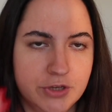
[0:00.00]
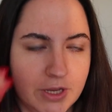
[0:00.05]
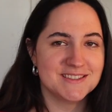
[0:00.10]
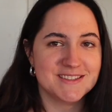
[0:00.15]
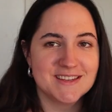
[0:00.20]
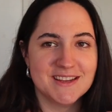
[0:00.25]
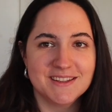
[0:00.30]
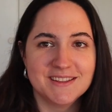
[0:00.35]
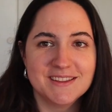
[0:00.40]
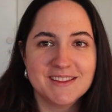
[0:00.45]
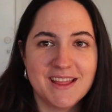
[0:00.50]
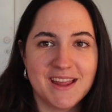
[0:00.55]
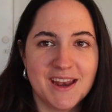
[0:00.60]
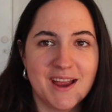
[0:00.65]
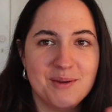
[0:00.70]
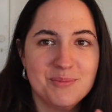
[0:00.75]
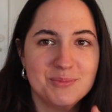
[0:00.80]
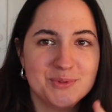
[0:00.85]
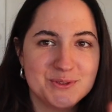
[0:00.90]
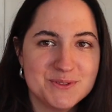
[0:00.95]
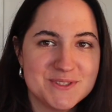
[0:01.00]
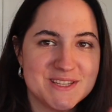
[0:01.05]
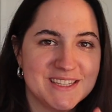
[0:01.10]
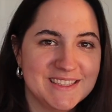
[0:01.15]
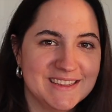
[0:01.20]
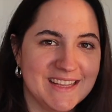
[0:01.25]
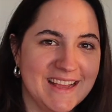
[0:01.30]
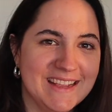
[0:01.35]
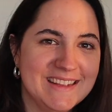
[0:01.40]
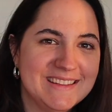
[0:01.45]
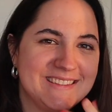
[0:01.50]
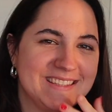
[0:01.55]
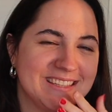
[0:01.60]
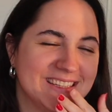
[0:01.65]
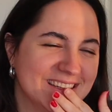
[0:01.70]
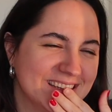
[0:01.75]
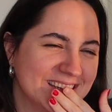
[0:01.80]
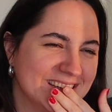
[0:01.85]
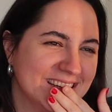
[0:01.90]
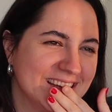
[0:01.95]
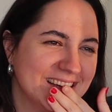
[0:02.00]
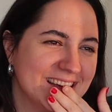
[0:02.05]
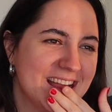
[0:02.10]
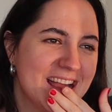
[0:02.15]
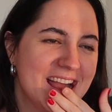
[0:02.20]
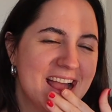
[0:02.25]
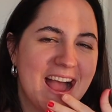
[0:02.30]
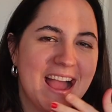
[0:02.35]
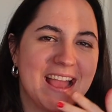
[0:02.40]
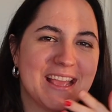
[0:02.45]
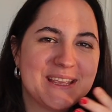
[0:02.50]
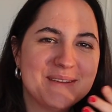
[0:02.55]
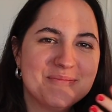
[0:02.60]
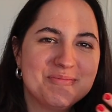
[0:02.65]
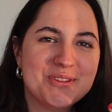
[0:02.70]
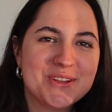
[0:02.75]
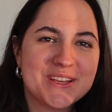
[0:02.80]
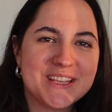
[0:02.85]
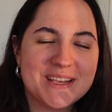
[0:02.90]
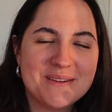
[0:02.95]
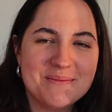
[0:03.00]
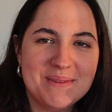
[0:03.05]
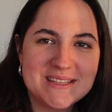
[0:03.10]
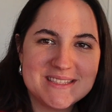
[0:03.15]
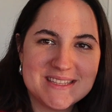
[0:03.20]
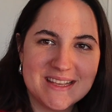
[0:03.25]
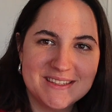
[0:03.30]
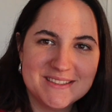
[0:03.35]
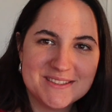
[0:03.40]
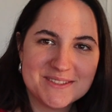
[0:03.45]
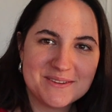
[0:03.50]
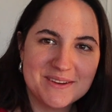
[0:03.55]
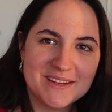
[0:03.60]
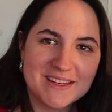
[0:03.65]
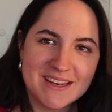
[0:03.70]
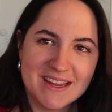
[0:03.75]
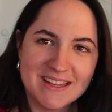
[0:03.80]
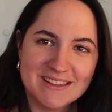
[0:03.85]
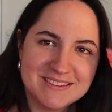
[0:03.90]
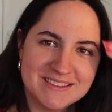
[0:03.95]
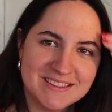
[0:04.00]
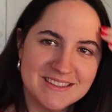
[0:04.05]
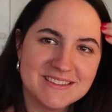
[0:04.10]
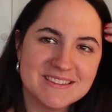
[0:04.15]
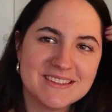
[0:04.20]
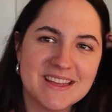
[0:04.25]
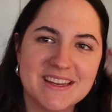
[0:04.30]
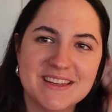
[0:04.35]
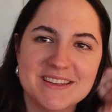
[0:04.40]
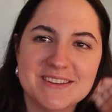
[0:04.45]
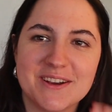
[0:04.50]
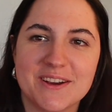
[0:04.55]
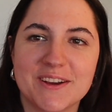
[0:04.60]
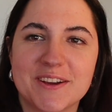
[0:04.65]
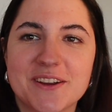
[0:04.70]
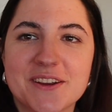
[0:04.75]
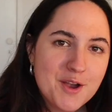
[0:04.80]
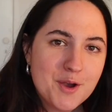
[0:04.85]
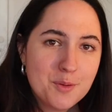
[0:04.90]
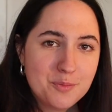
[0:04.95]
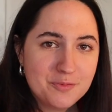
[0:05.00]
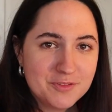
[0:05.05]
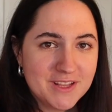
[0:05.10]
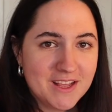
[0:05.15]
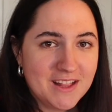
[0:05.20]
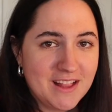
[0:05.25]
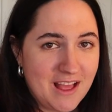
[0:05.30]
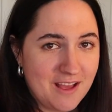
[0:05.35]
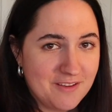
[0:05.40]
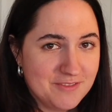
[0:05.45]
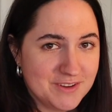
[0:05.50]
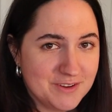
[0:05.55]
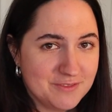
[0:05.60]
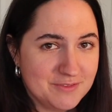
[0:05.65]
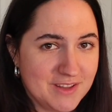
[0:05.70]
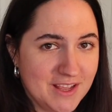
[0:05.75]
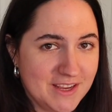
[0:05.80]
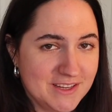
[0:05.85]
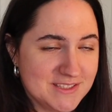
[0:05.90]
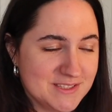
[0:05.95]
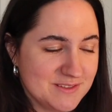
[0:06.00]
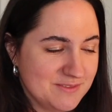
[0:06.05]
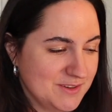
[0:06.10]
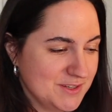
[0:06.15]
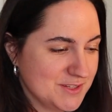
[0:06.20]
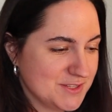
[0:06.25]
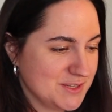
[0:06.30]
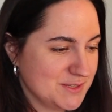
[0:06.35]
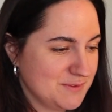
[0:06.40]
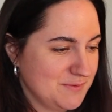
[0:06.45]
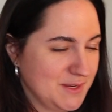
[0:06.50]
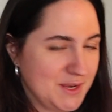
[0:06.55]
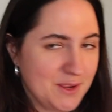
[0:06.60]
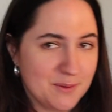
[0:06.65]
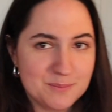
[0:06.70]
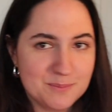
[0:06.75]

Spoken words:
I can tell that I'm losing light. I keep looking at my side screen and I see it's getting darker. Hopefully I'll have enough light to finish this video.